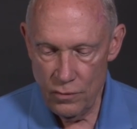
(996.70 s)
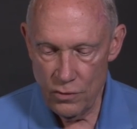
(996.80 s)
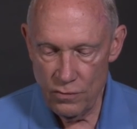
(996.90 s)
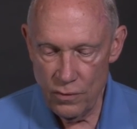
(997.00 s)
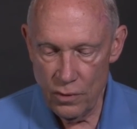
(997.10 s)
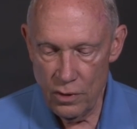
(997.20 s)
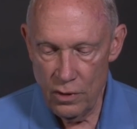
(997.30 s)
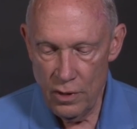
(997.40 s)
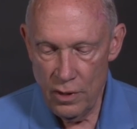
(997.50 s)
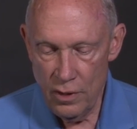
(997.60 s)
Verse 4,
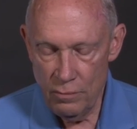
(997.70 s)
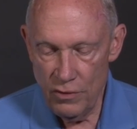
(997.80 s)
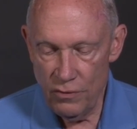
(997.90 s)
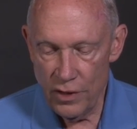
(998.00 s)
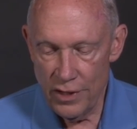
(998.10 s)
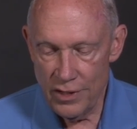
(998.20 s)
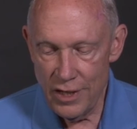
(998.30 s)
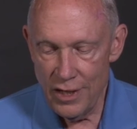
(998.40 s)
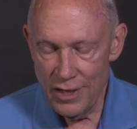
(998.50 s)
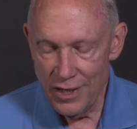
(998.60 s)
before
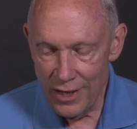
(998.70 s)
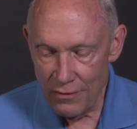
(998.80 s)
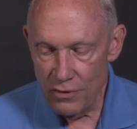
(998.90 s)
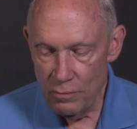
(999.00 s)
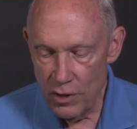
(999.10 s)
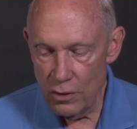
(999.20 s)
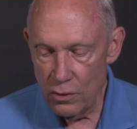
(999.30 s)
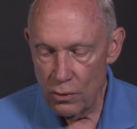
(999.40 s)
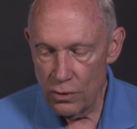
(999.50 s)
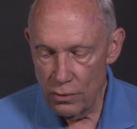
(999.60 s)
Isaiah had left the middle
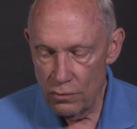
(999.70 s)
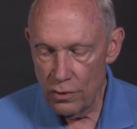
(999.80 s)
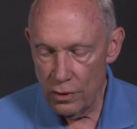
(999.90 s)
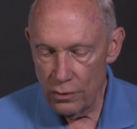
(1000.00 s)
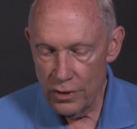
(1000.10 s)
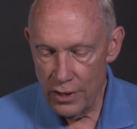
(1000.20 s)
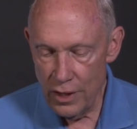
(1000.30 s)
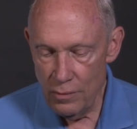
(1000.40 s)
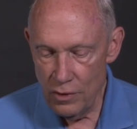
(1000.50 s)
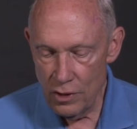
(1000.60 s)
court, the word of the Lord
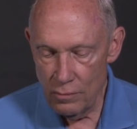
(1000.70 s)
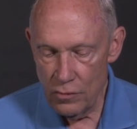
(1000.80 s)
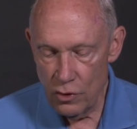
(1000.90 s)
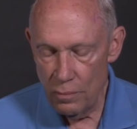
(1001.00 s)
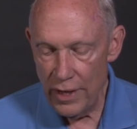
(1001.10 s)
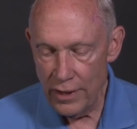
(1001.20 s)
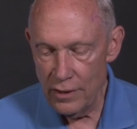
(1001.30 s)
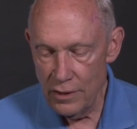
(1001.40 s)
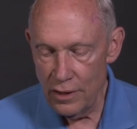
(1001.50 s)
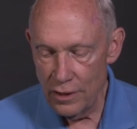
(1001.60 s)
came to him. Go back
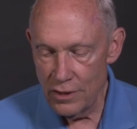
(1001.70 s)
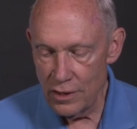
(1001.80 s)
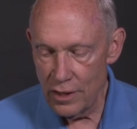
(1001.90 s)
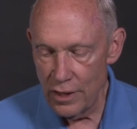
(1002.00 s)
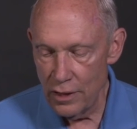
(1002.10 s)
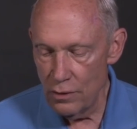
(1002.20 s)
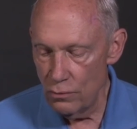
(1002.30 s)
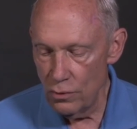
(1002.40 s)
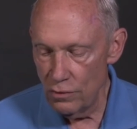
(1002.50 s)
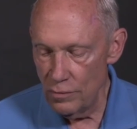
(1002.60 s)
and tell Hezekiah, the
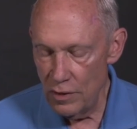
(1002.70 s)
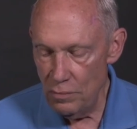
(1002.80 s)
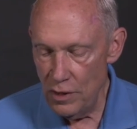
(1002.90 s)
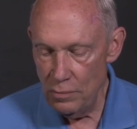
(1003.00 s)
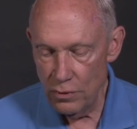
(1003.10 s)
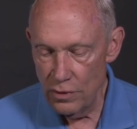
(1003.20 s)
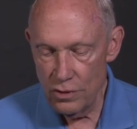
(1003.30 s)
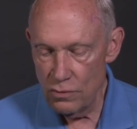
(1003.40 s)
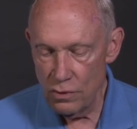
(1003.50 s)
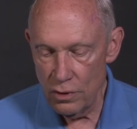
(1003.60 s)
ruler of my people,
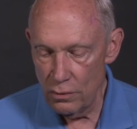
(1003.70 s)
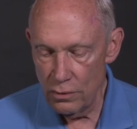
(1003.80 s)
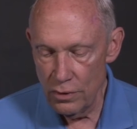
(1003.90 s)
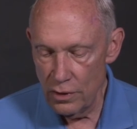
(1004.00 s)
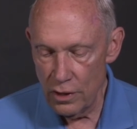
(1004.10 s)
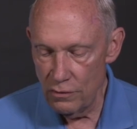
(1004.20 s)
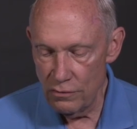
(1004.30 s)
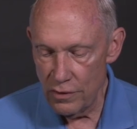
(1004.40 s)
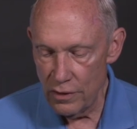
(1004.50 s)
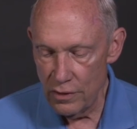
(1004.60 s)
this is what the Lord, the God of your
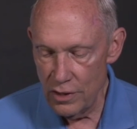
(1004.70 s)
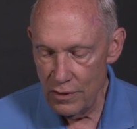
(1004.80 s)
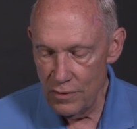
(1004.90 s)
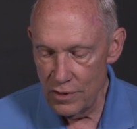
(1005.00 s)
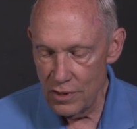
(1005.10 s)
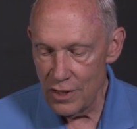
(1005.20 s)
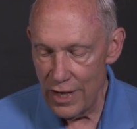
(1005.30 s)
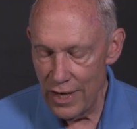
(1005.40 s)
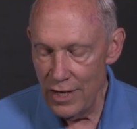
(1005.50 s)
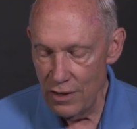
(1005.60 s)
father David says,
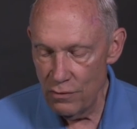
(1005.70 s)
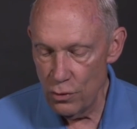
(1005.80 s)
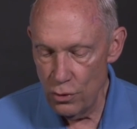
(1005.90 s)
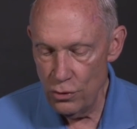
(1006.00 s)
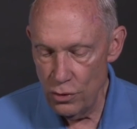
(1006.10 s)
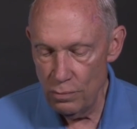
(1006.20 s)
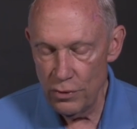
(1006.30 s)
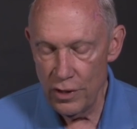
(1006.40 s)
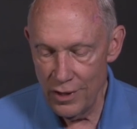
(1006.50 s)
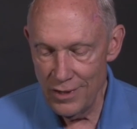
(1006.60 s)
I have heard your
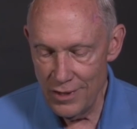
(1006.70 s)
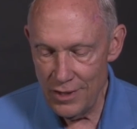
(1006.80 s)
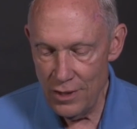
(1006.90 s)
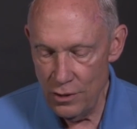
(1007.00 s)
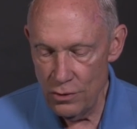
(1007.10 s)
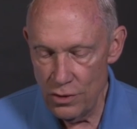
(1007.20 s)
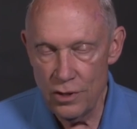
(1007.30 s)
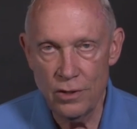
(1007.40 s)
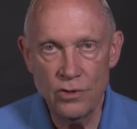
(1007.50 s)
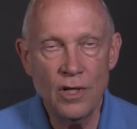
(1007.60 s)
prayer and seen your
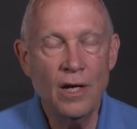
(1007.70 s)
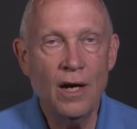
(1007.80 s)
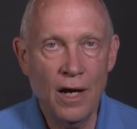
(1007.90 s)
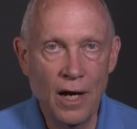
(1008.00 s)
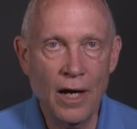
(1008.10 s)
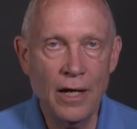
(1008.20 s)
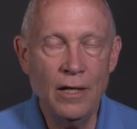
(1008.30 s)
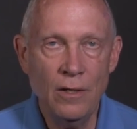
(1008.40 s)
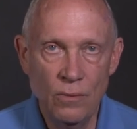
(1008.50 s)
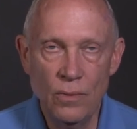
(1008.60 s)
tears, I
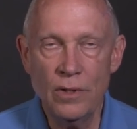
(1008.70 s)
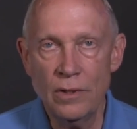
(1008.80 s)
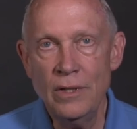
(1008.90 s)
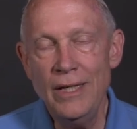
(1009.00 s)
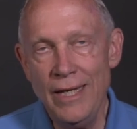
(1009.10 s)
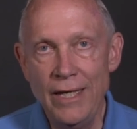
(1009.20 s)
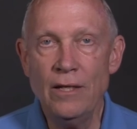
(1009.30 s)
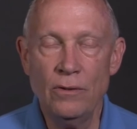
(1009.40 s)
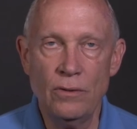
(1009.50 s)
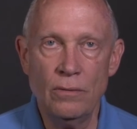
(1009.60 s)
will
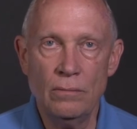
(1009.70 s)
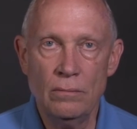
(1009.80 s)
heal you.